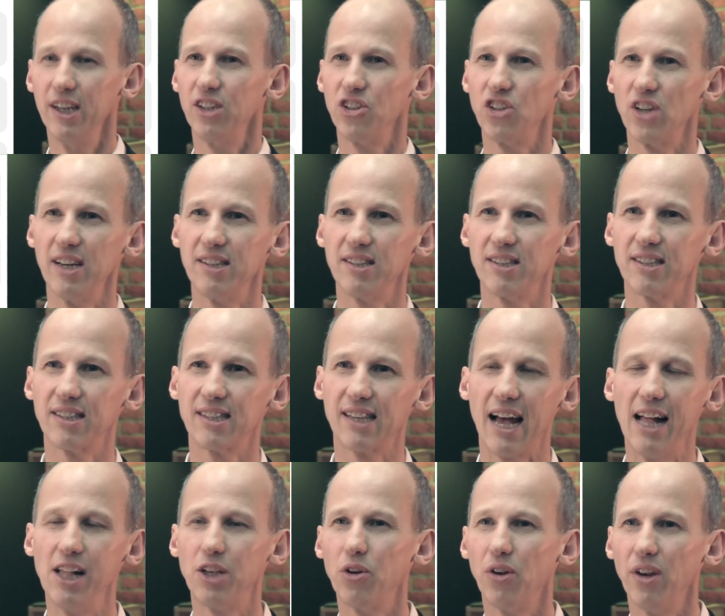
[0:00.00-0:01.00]
just
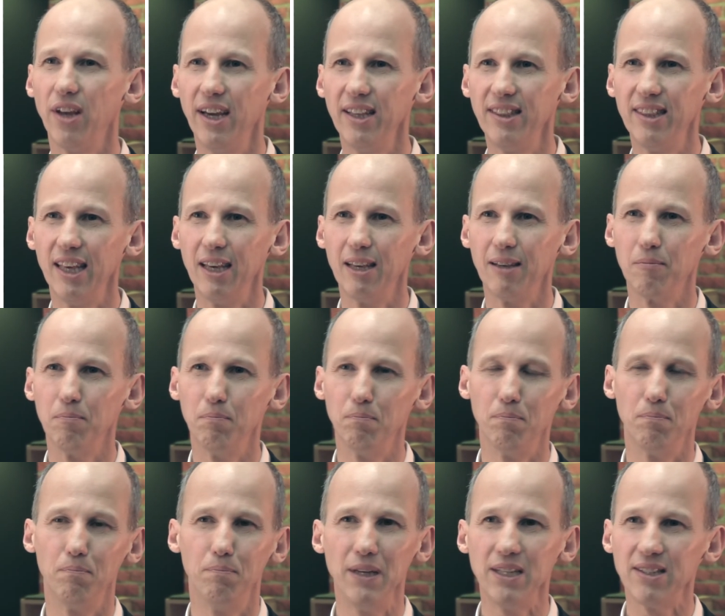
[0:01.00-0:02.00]

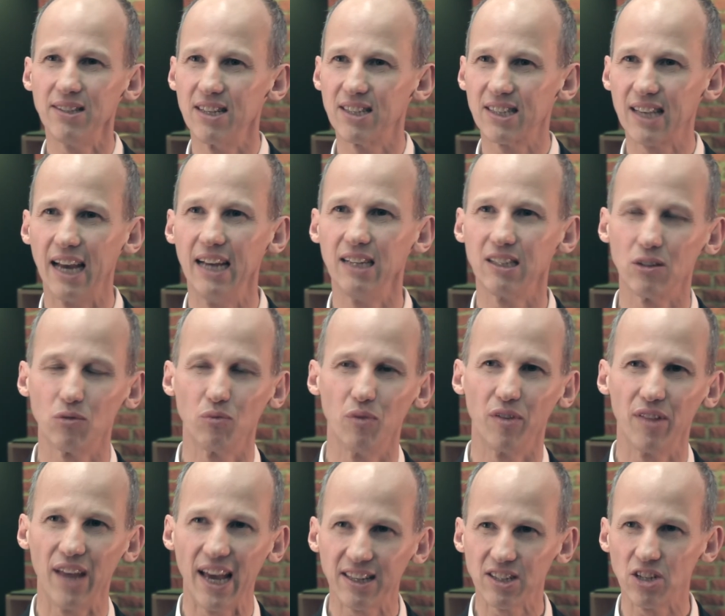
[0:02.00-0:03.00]
calculating business cases
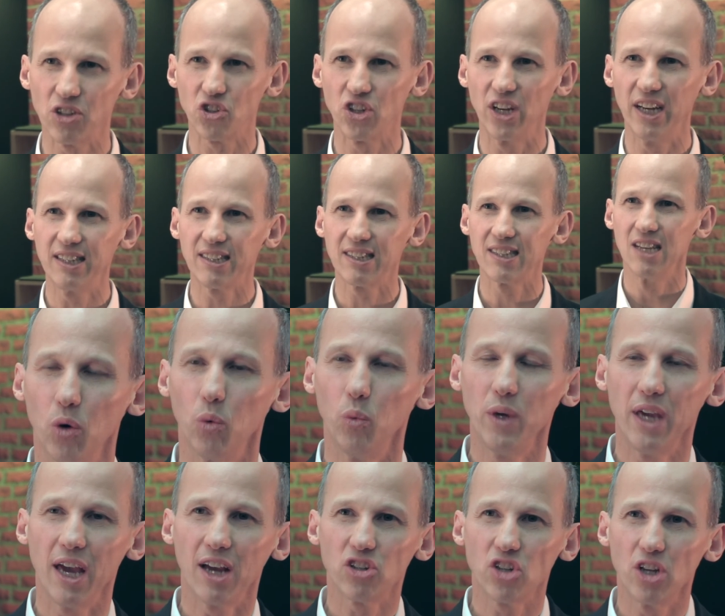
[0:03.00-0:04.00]
with Excel sheets, we
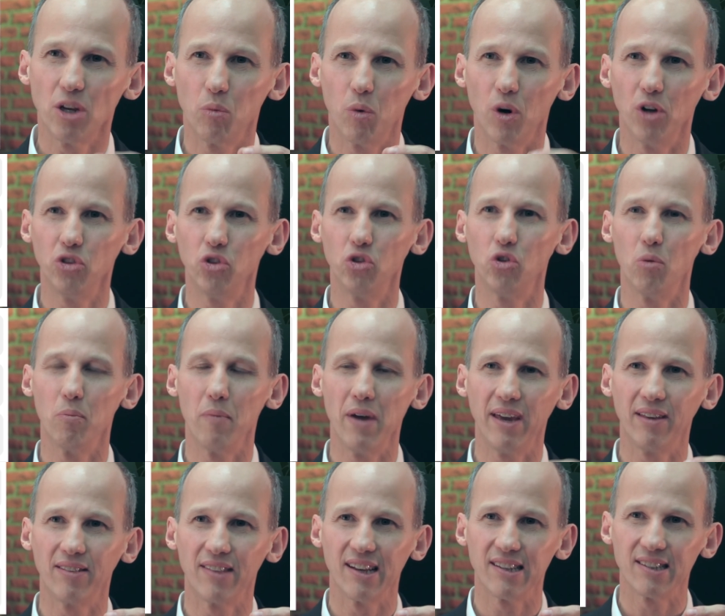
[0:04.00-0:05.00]
actually want to
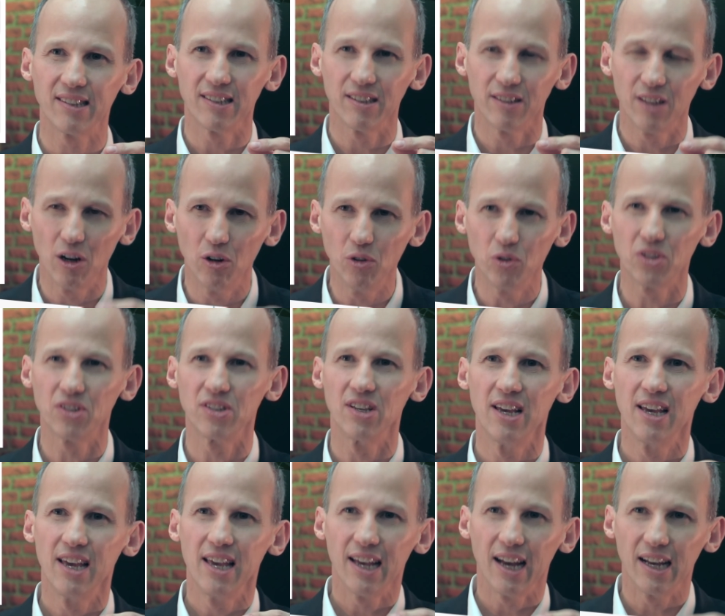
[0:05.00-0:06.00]
make those
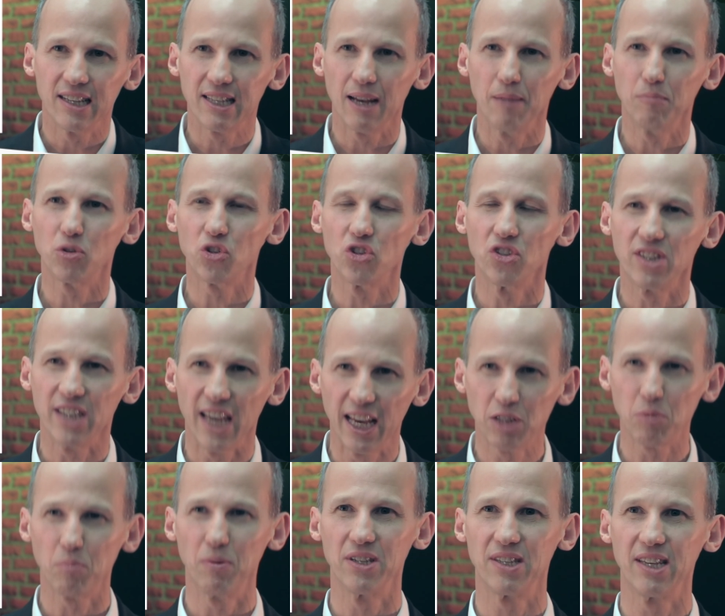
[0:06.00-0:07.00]
assumptions
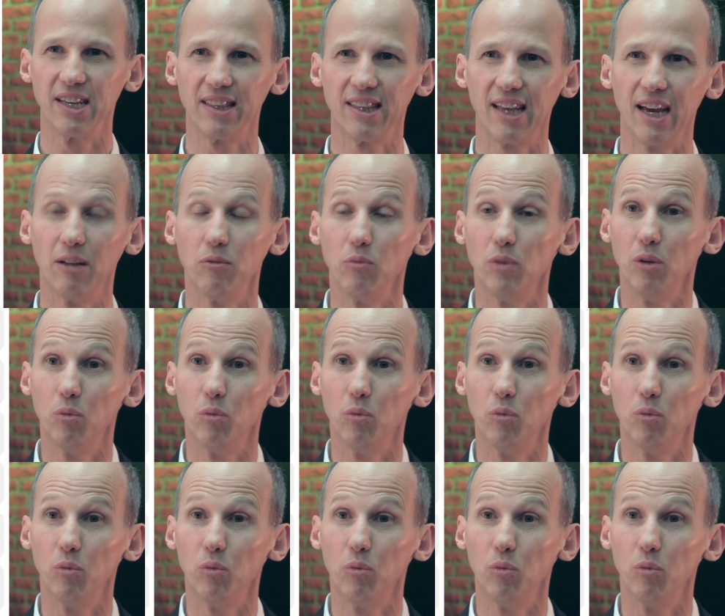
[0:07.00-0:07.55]
explicit. And we